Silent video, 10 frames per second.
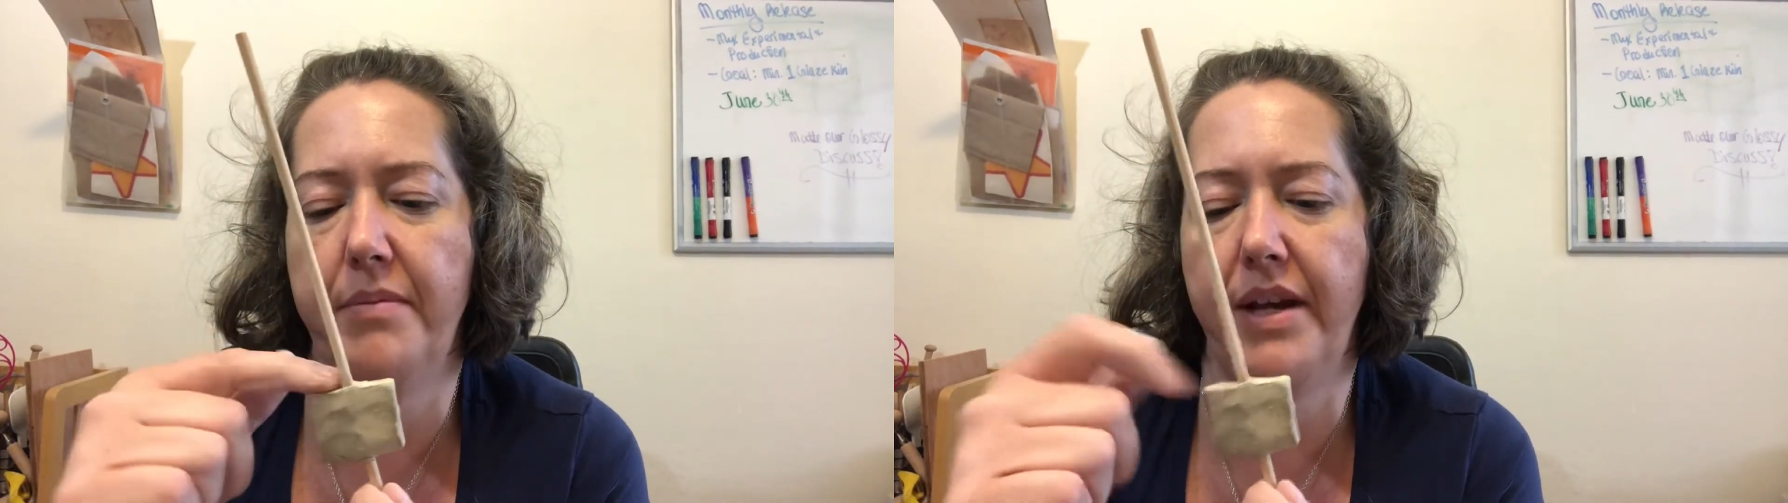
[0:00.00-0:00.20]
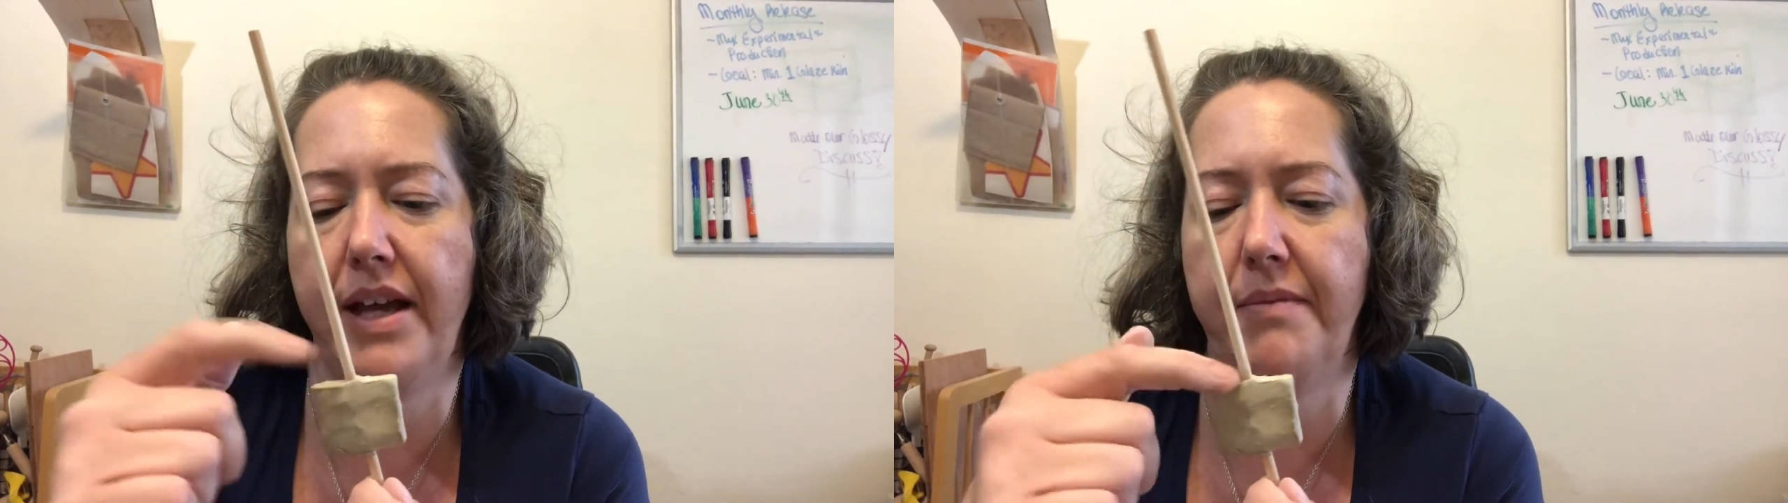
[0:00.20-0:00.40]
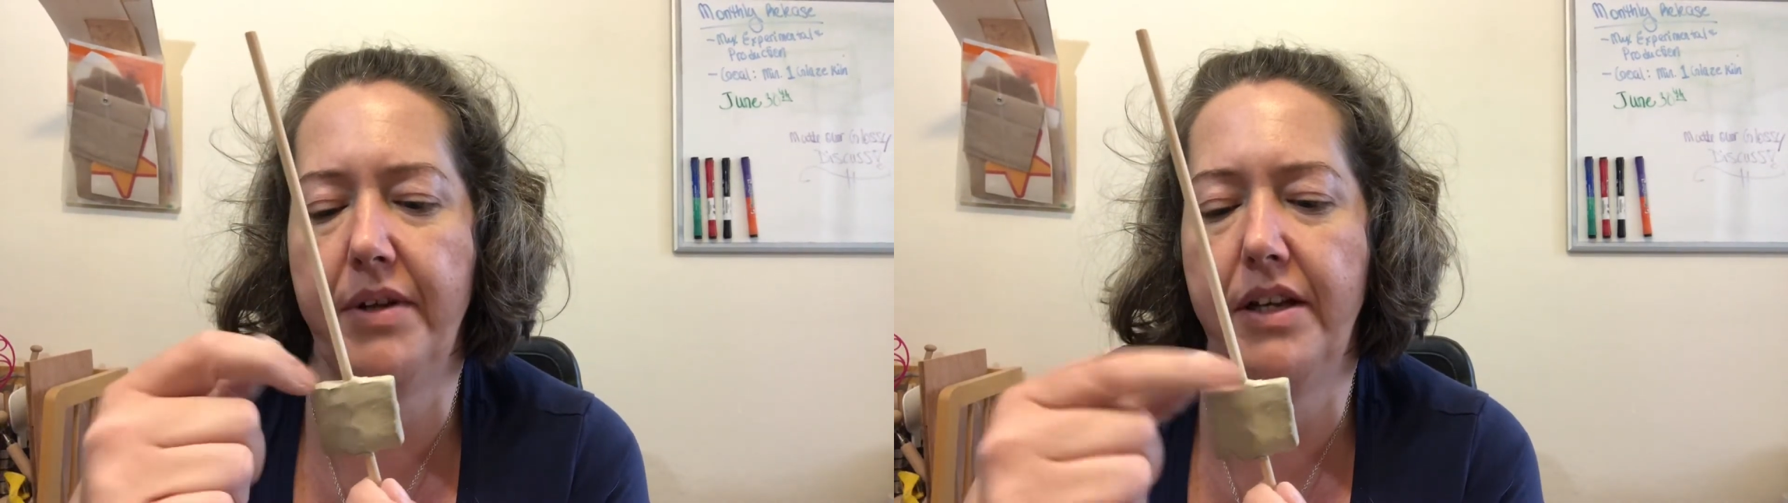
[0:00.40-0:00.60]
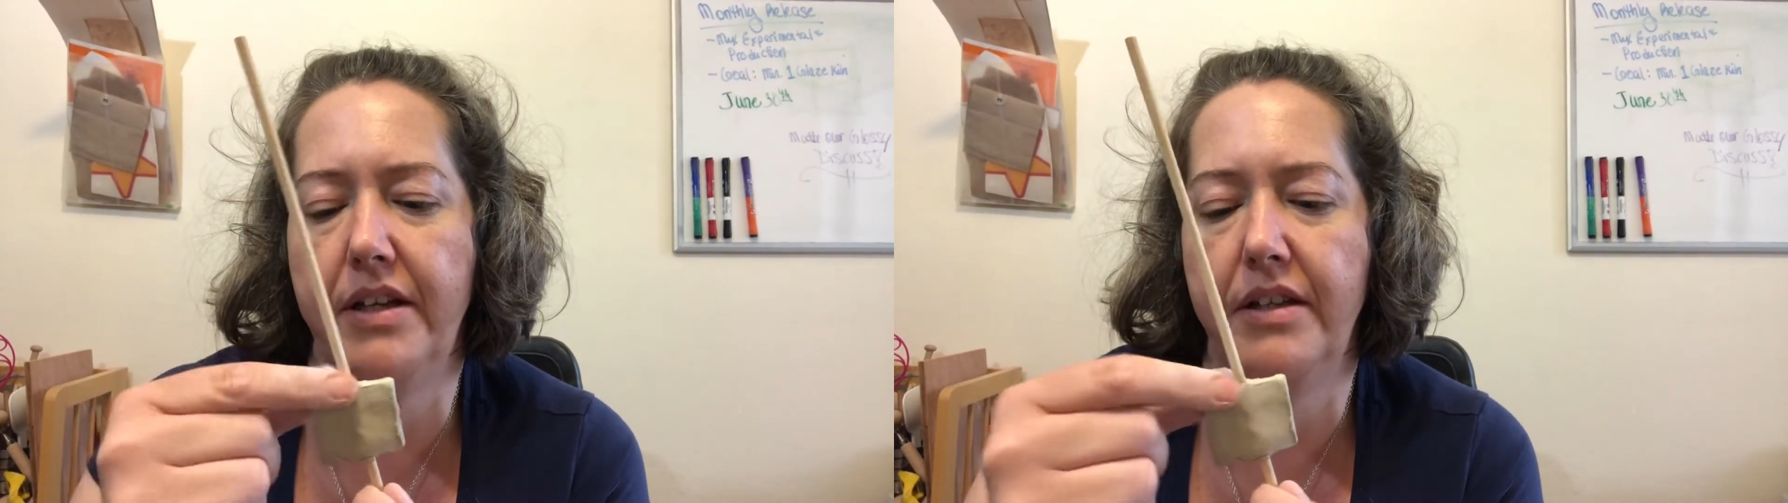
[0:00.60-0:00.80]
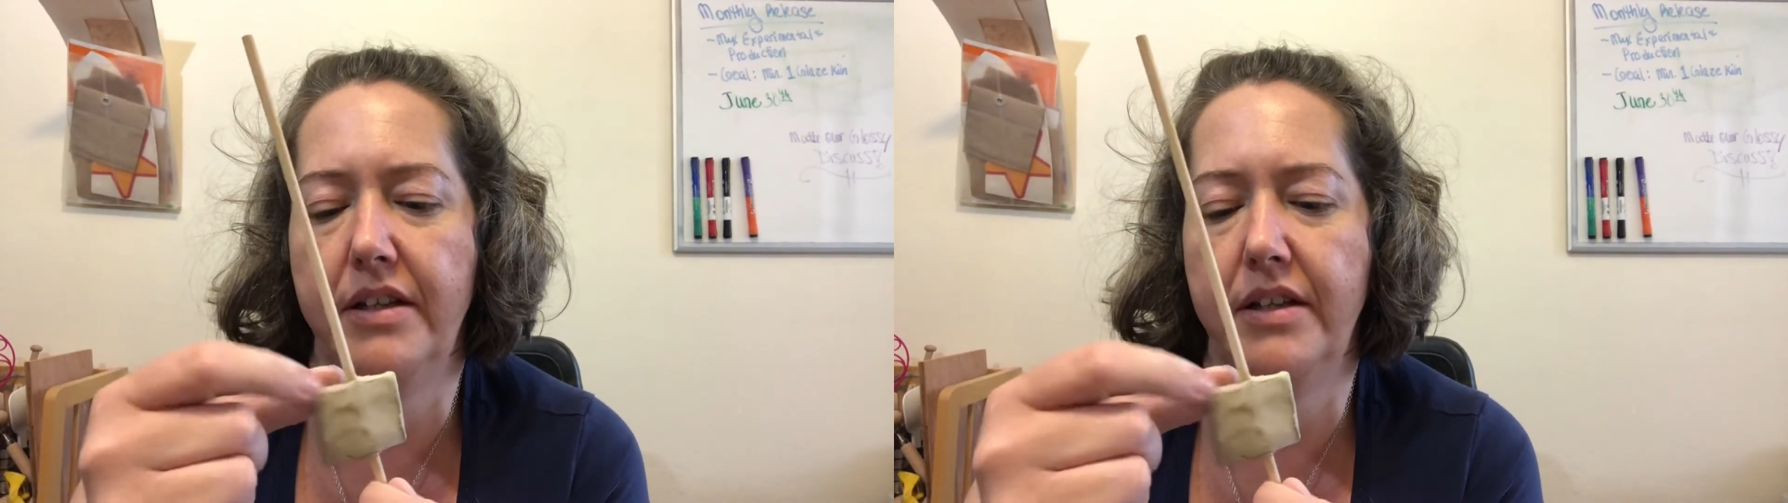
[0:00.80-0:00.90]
but I am gonna